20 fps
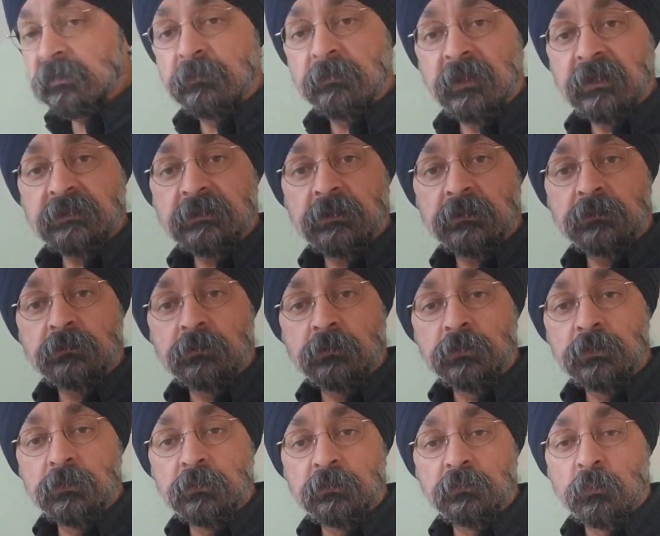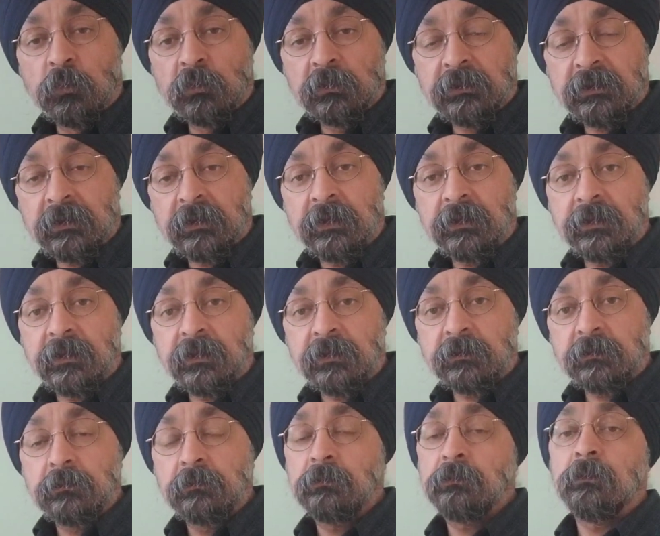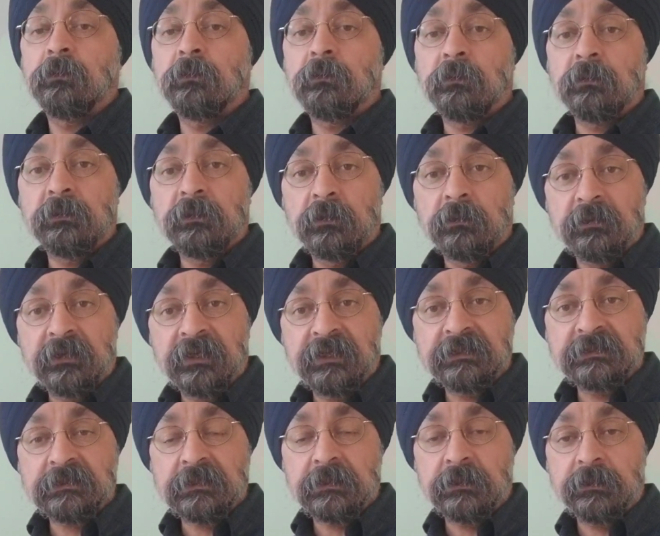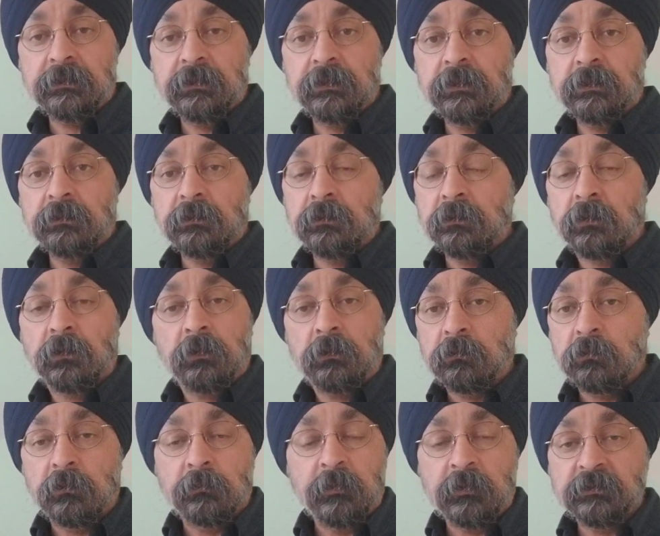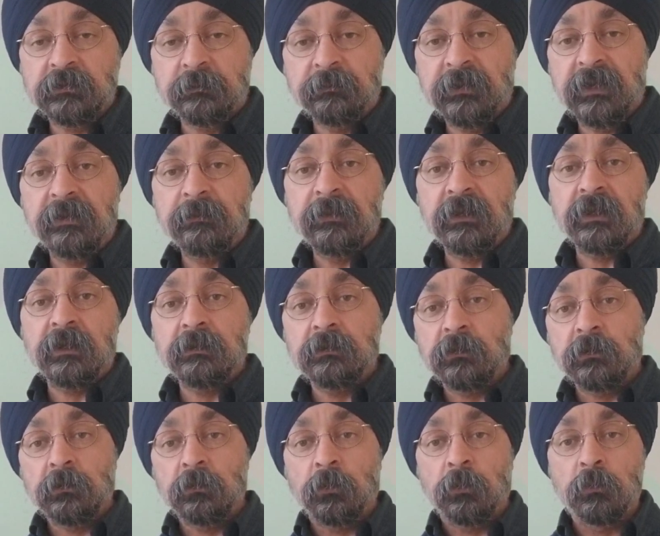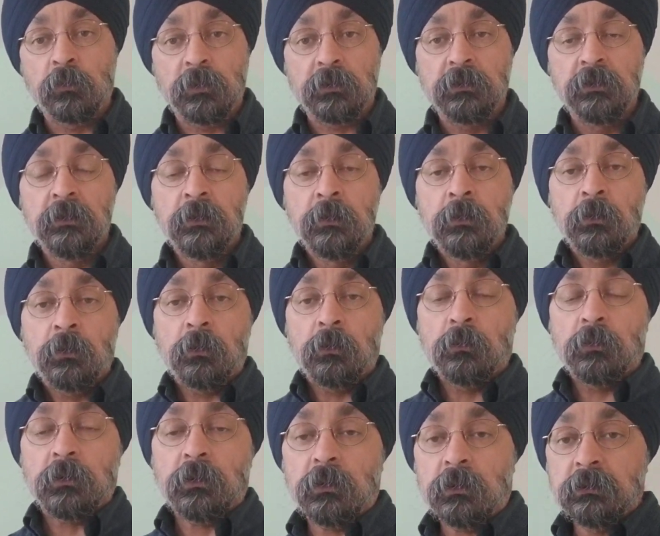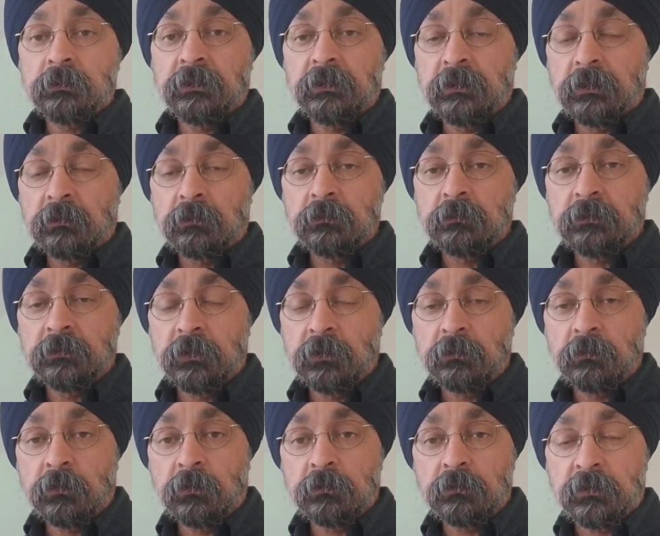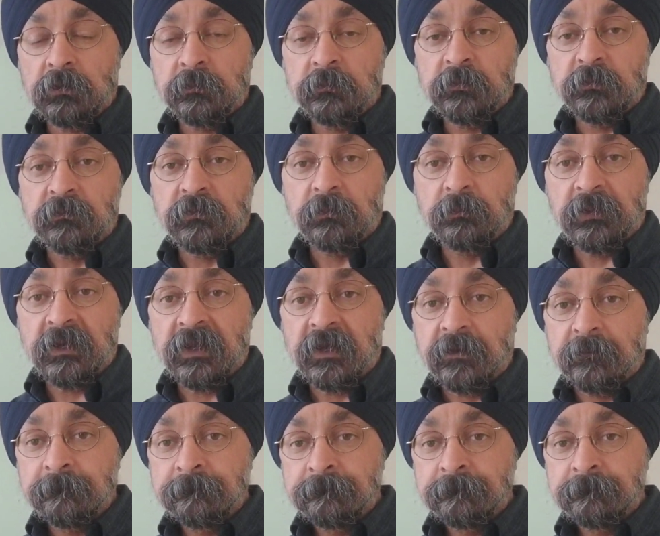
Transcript: make sense to use more credit or less credit, and how about the payment and overall the long terms of the plan?